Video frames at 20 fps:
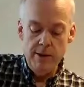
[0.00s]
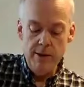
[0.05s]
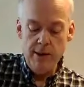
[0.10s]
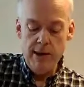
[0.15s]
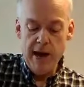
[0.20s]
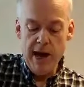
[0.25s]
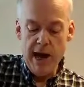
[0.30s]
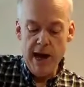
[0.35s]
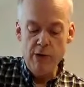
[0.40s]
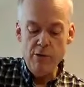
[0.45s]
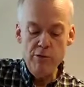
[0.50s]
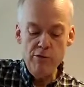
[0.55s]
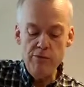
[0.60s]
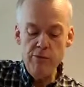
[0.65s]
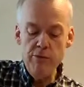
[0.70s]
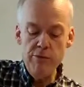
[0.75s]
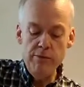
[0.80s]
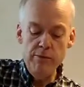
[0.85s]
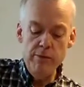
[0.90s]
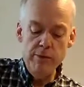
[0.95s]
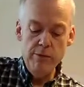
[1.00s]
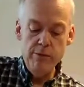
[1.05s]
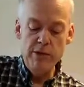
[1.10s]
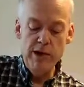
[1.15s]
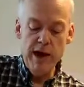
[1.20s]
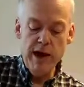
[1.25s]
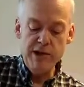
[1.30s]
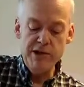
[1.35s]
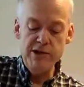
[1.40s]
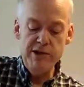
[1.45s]
how we
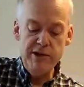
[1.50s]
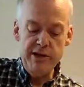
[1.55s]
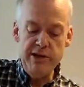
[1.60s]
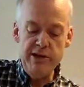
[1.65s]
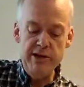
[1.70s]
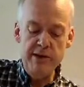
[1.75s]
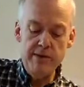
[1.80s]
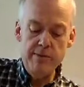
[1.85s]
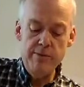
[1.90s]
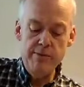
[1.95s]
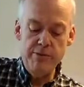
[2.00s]
actually